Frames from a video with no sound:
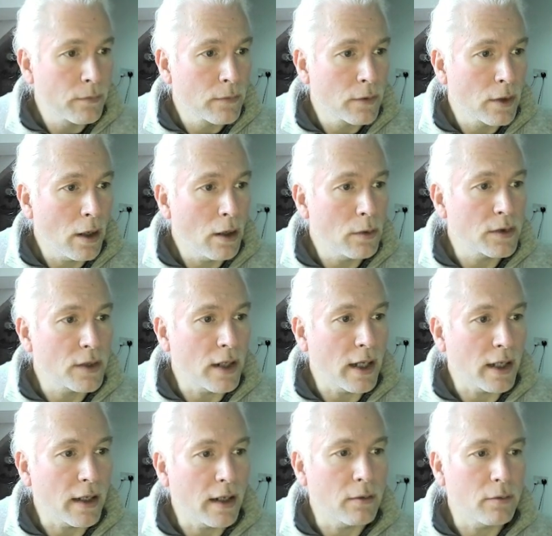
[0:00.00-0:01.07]
oh,
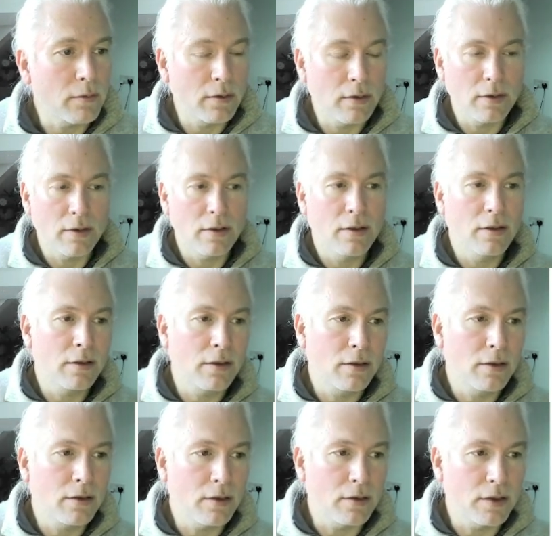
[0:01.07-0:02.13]
select count.
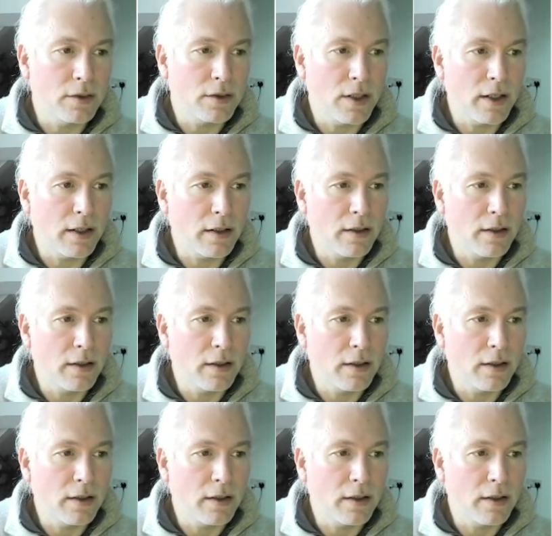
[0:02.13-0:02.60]
Goodness sake.